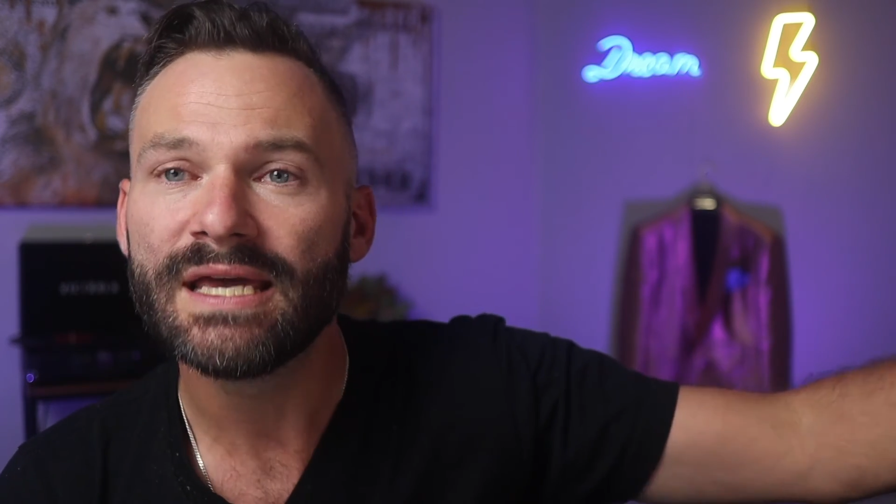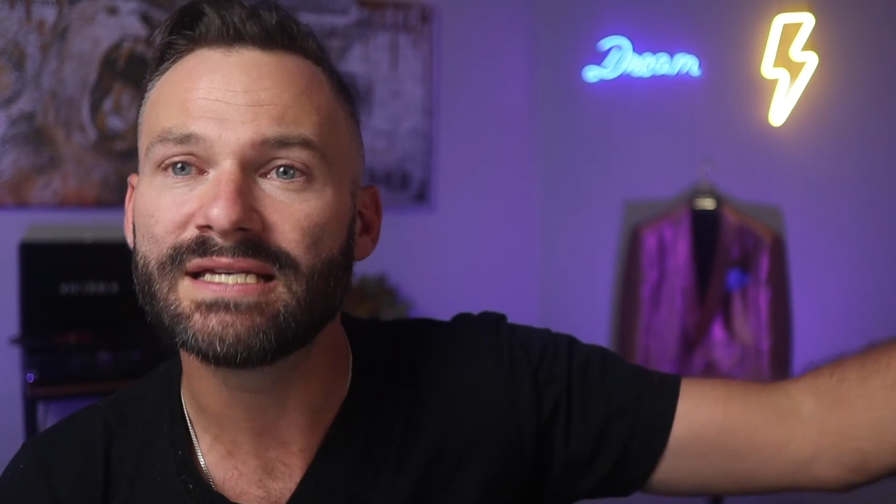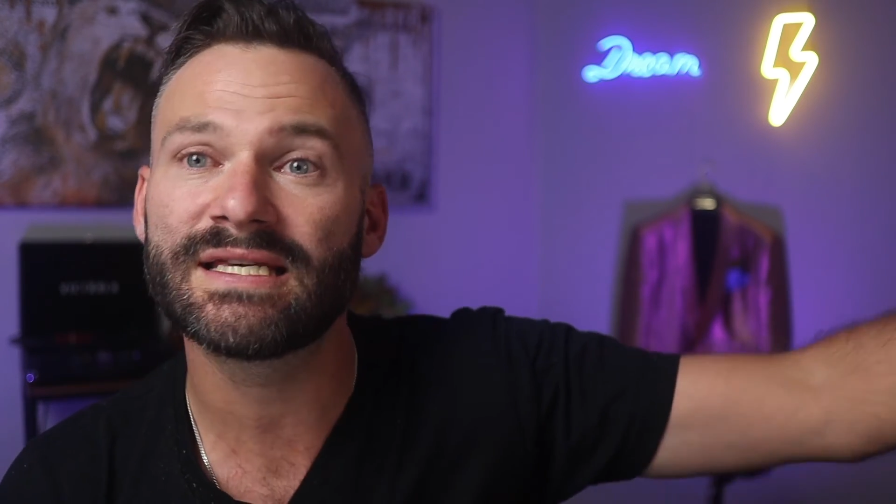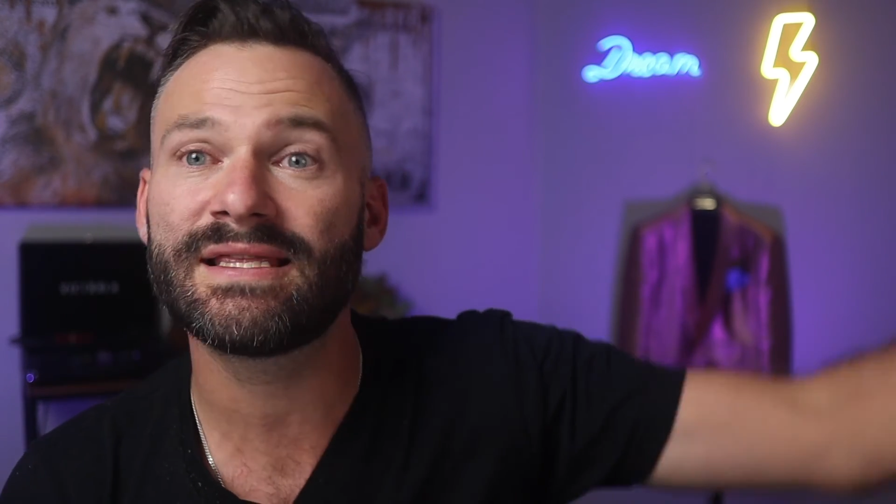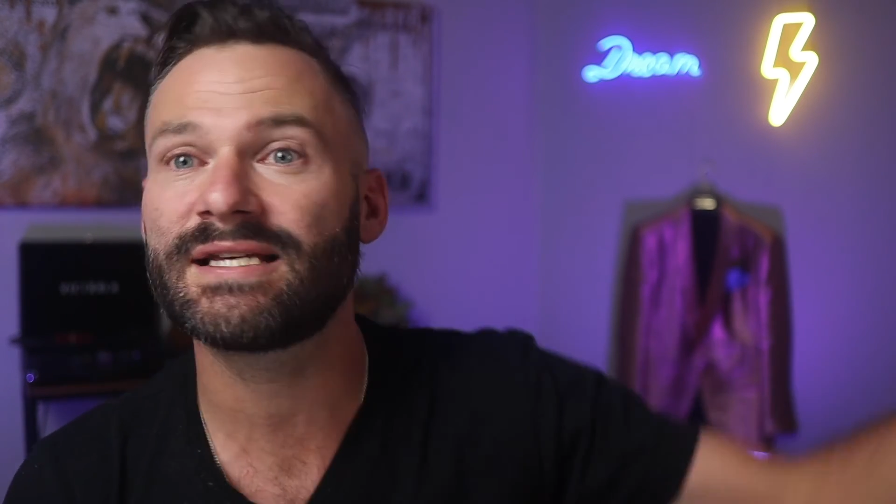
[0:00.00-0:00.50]

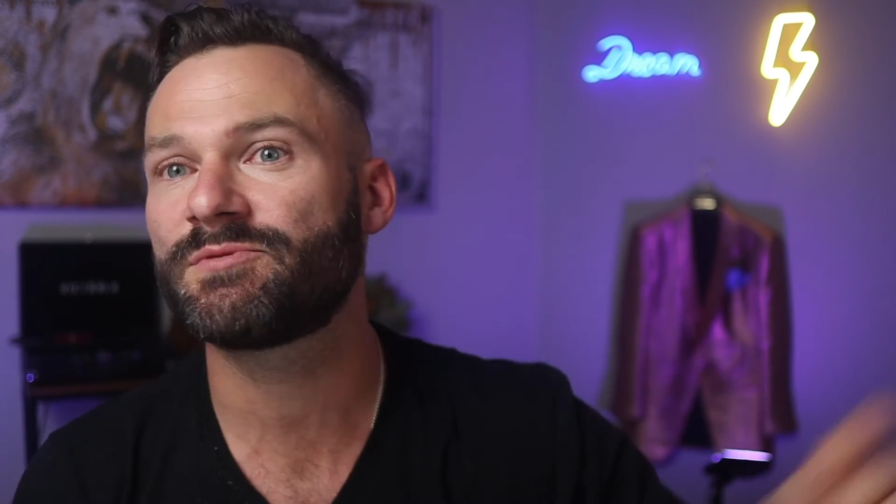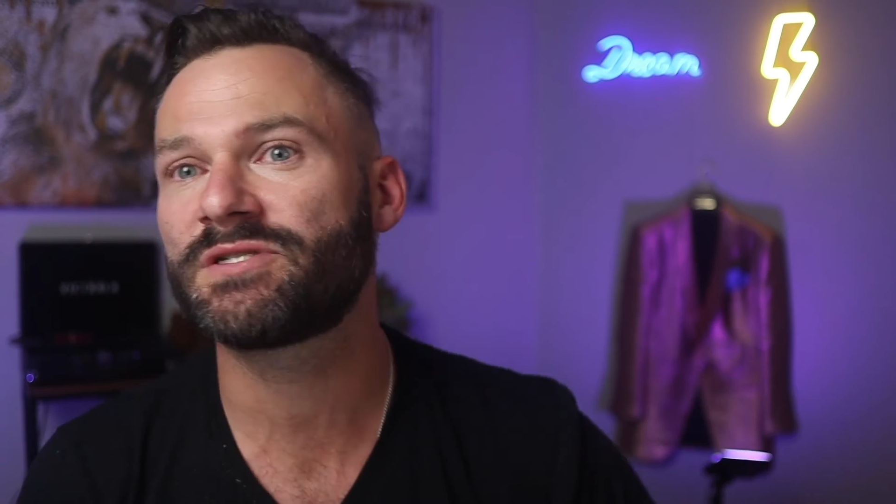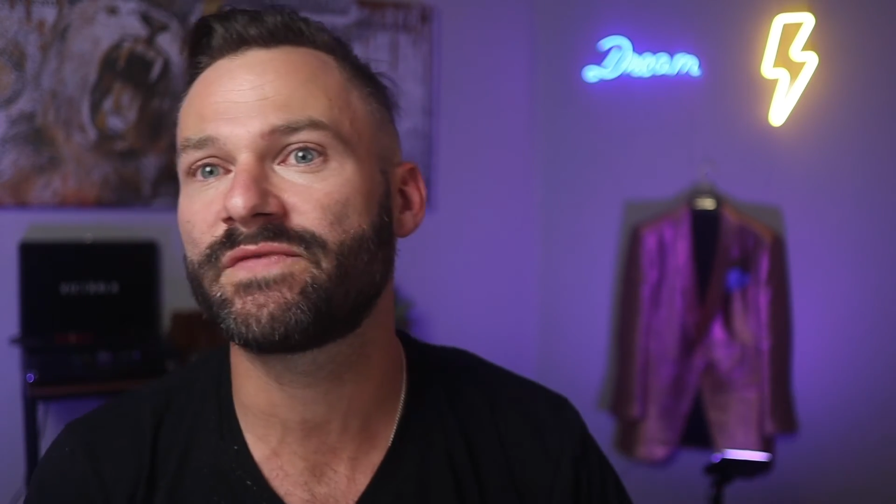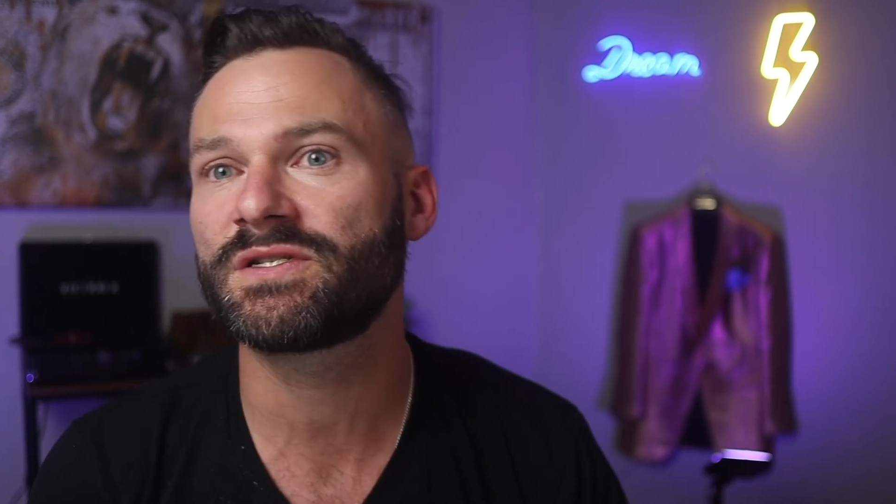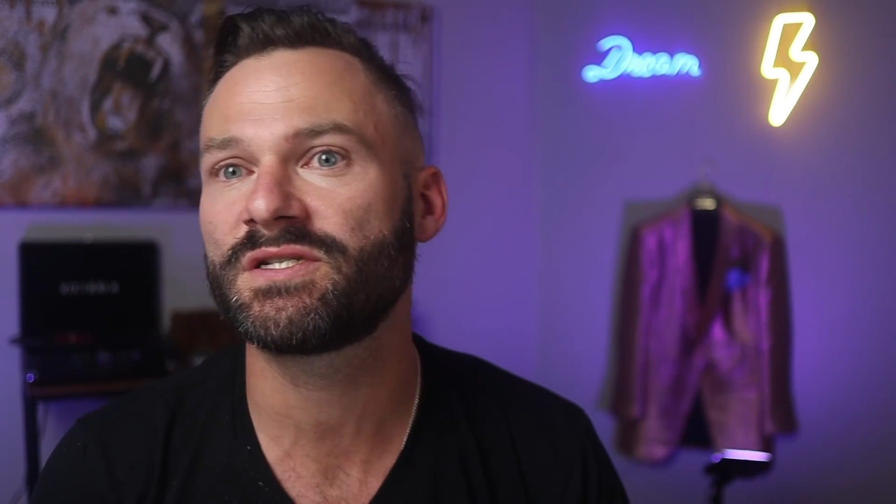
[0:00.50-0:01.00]
is in that
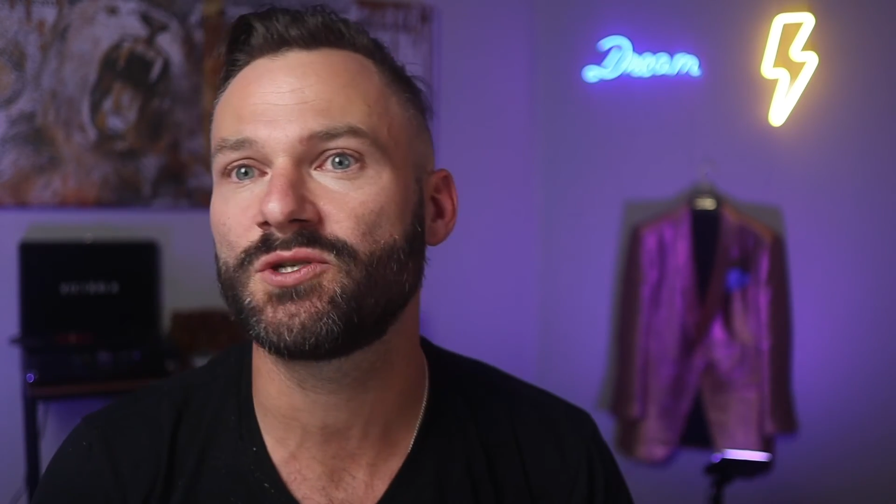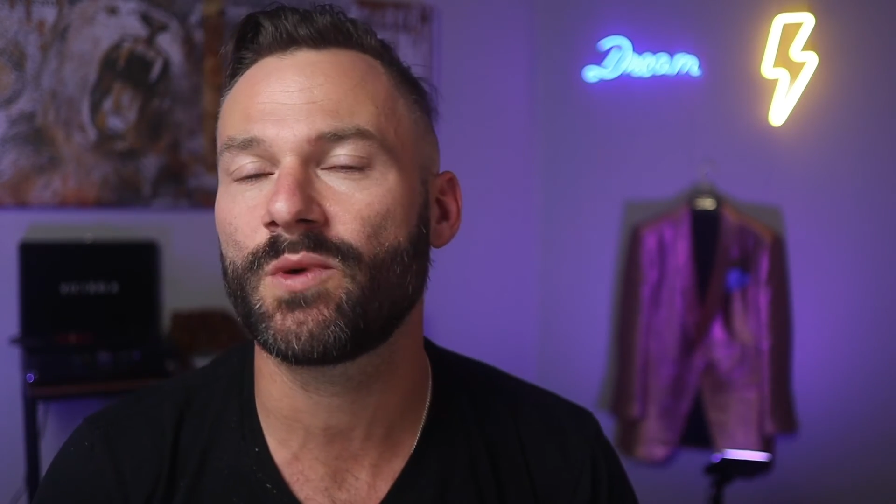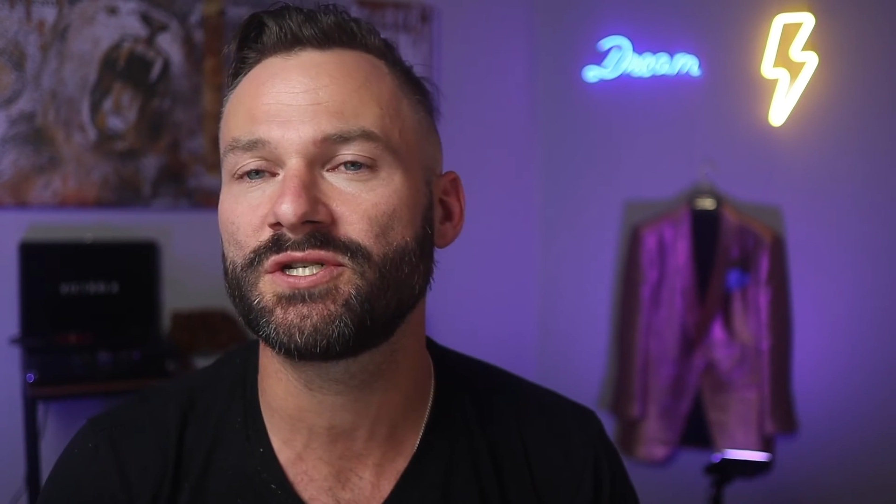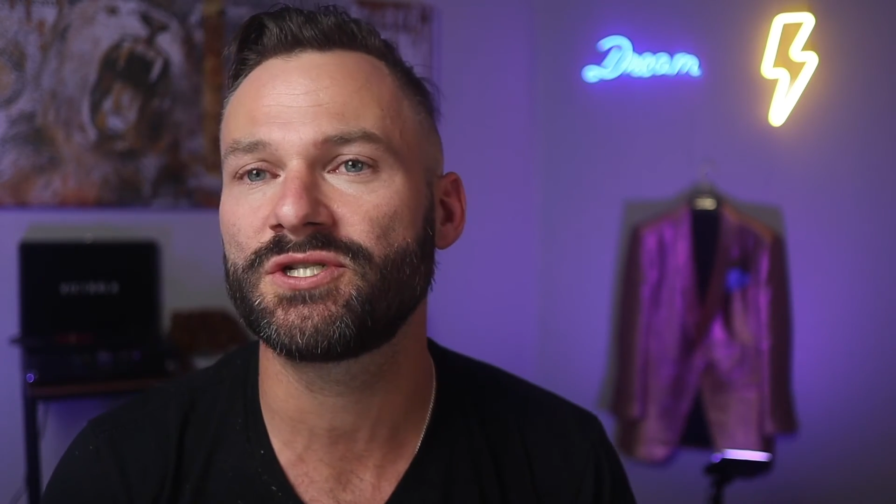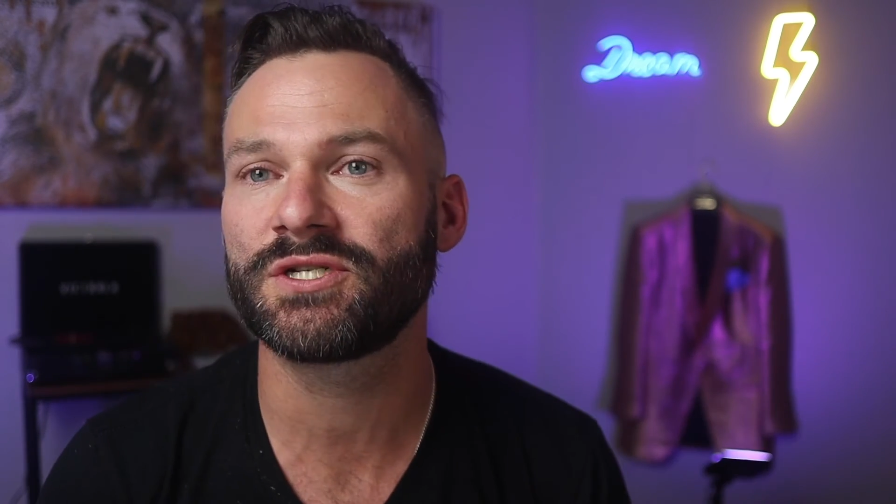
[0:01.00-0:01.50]
specific
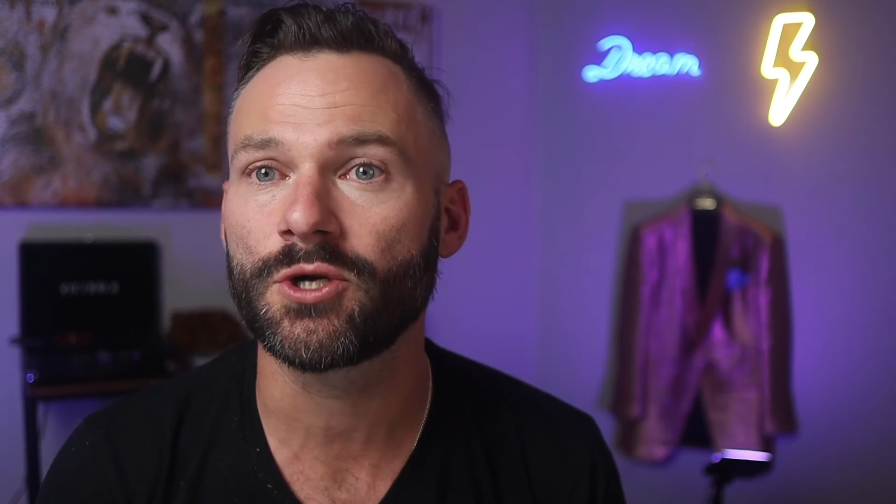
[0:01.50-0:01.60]
situation,